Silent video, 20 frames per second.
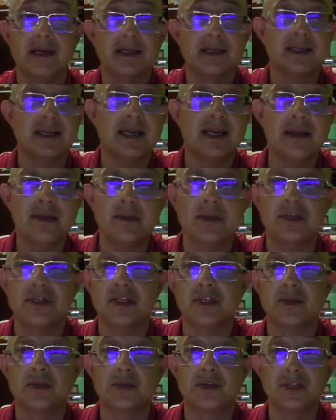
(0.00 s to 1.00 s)
The image
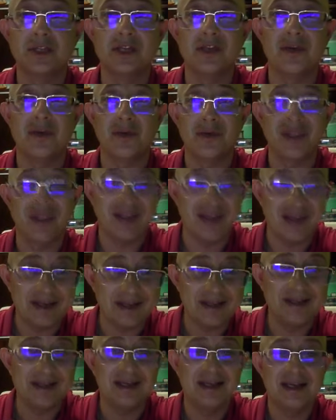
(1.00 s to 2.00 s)
that you see
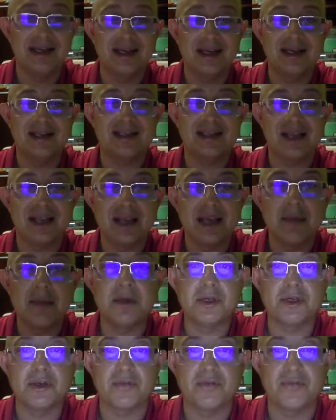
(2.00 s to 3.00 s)
online, it's the
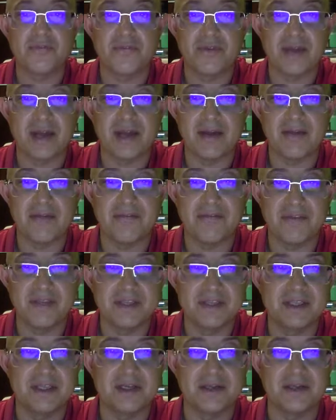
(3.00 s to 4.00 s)
image of a
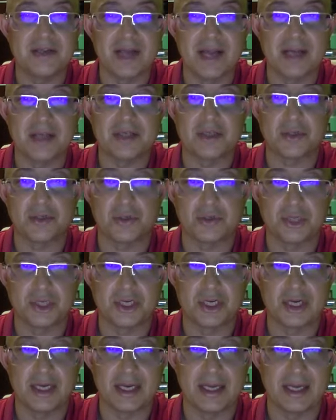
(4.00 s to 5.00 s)
physical, actual
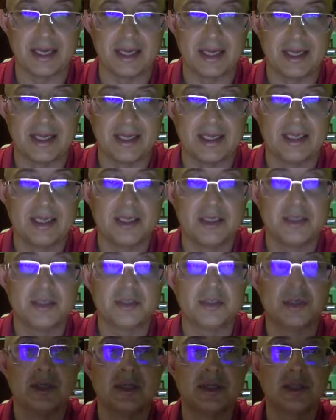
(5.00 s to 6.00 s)
Giclee.
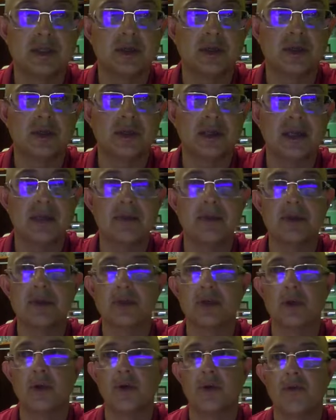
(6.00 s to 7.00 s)
So it's not
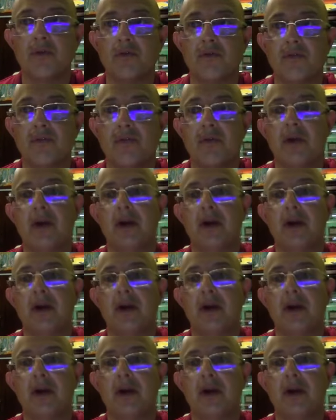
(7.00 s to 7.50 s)
image of